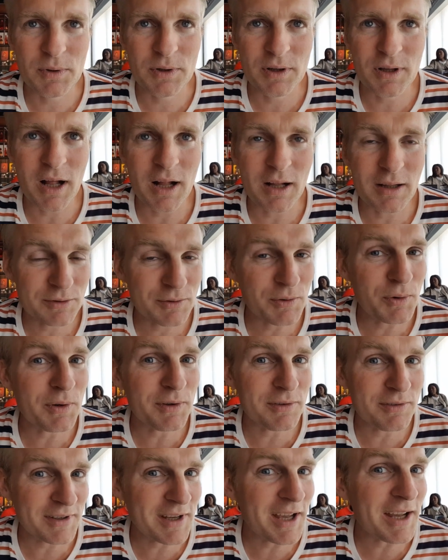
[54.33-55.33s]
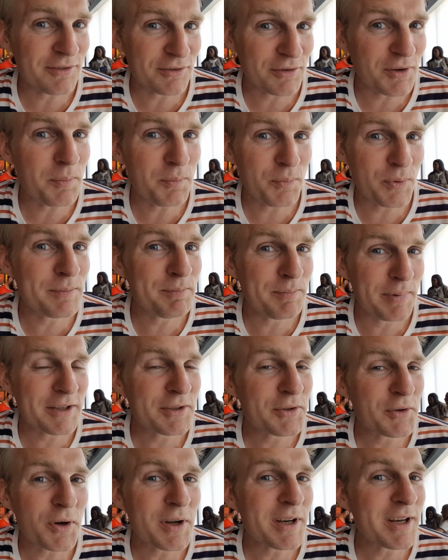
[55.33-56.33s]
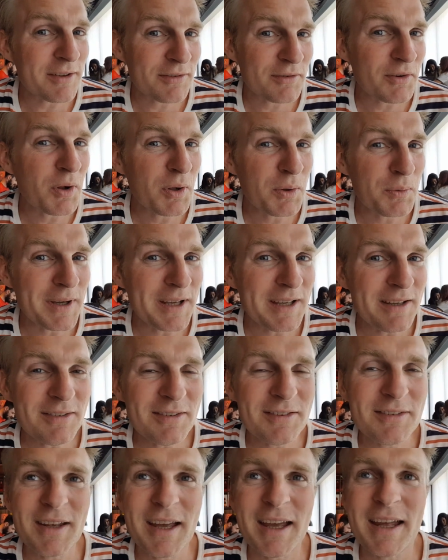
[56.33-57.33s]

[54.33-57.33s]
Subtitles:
Will altcoins catch up with Bitcoin as always